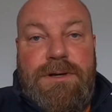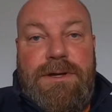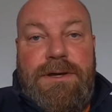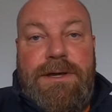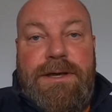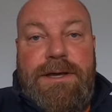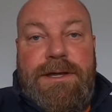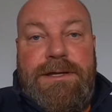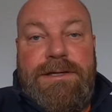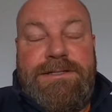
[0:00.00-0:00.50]

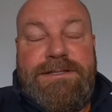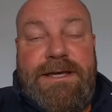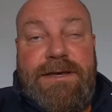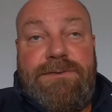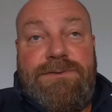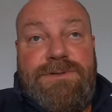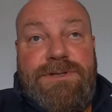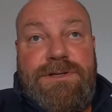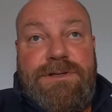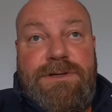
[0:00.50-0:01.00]
and it
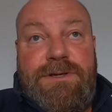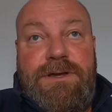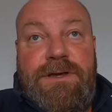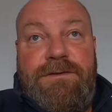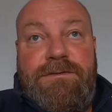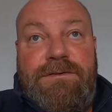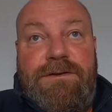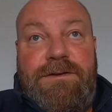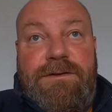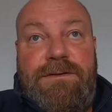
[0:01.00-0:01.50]
tells you that
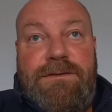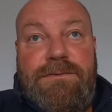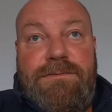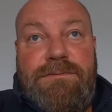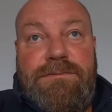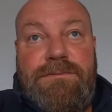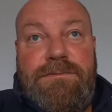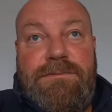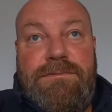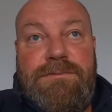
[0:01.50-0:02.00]
if you
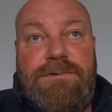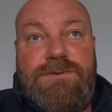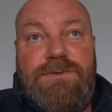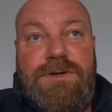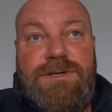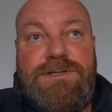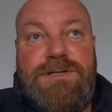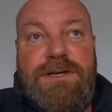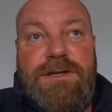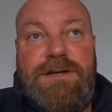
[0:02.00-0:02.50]

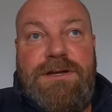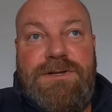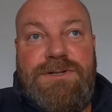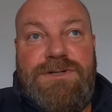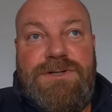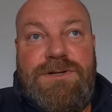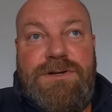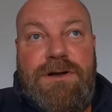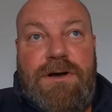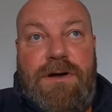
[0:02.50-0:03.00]
switch the
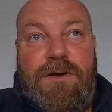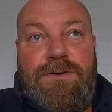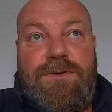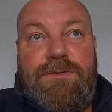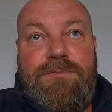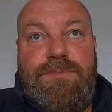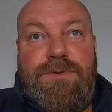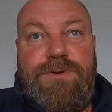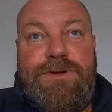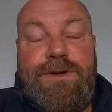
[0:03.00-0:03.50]
ignition on
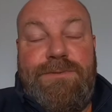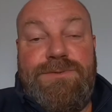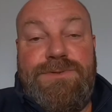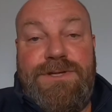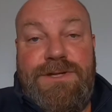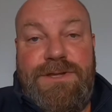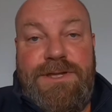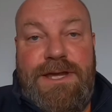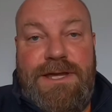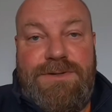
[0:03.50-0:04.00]
but don't
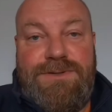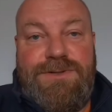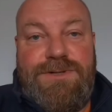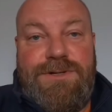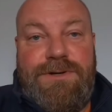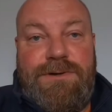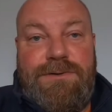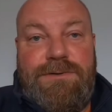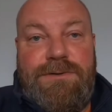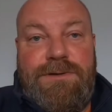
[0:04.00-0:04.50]
turn the engine
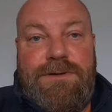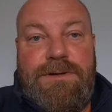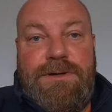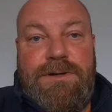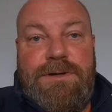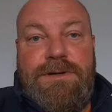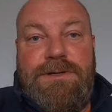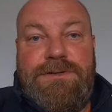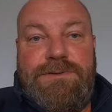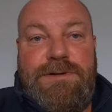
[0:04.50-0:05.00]
on,
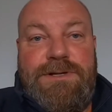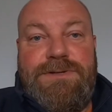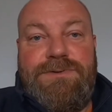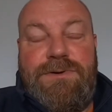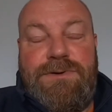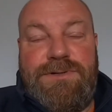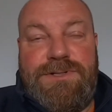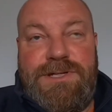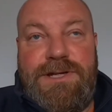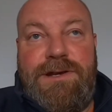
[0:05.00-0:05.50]
so into
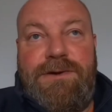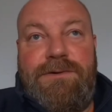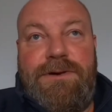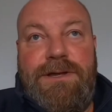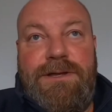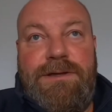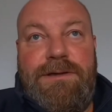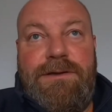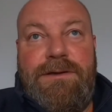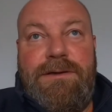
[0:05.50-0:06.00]

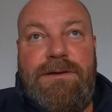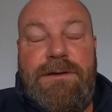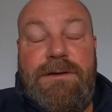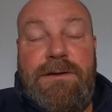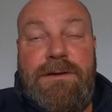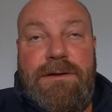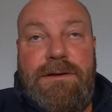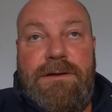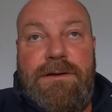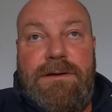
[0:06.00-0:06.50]
auxiliary,
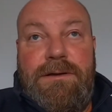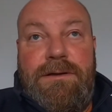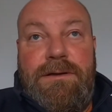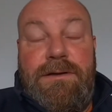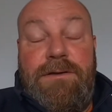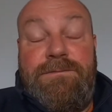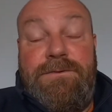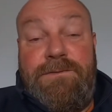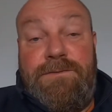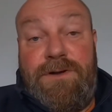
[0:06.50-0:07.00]

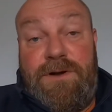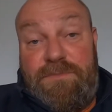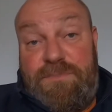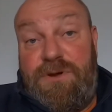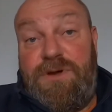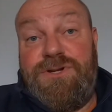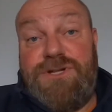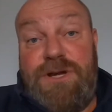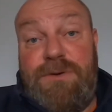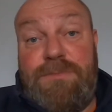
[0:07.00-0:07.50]
if you've got a
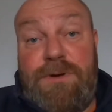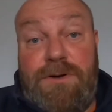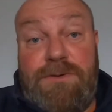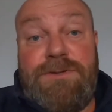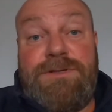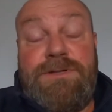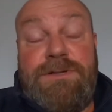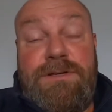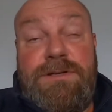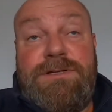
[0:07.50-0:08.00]
Peugeot
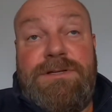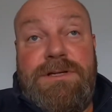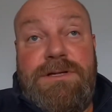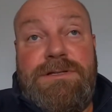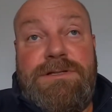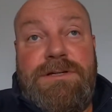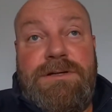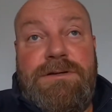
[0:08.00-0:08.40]
Boxer this is,